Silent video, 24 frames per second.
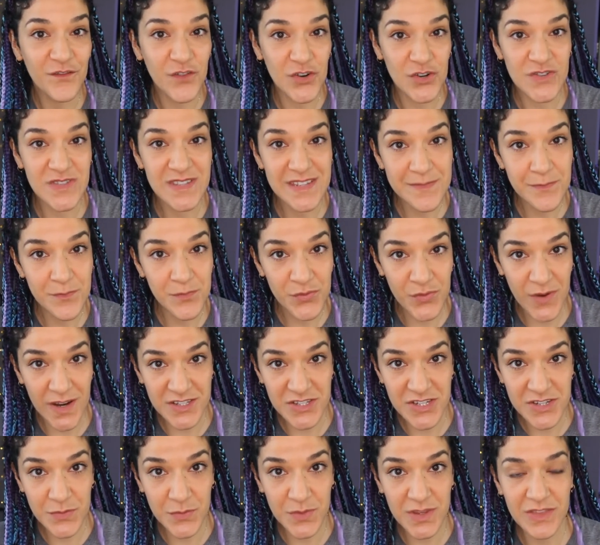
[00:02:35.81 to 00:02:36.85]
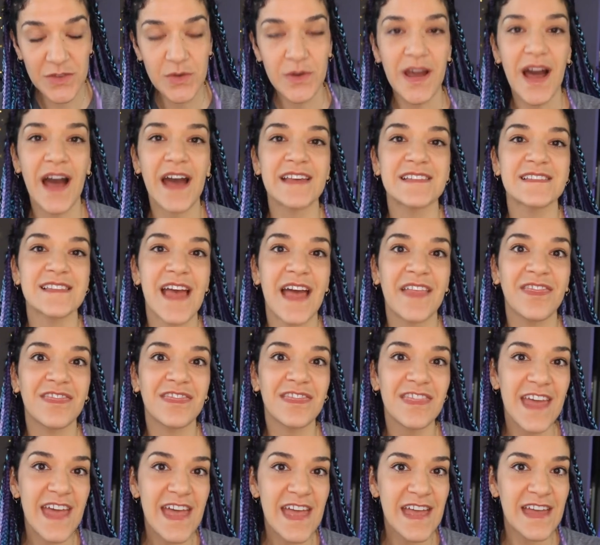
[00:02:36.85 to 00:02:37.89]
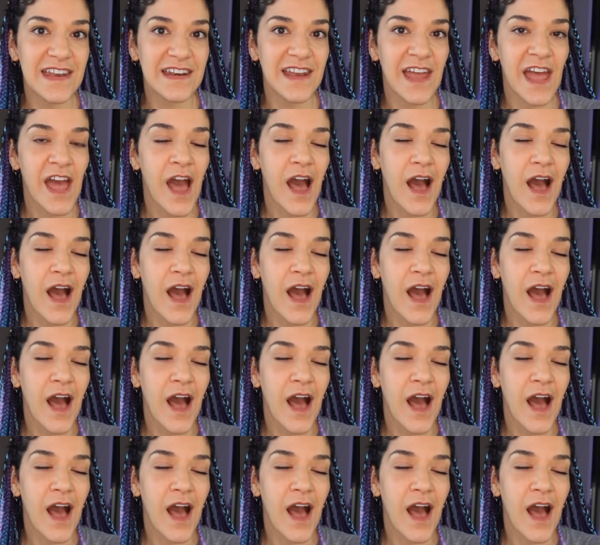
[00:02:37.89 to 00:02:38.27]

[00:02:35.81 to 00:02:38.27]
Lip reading: first impression with you guys, and then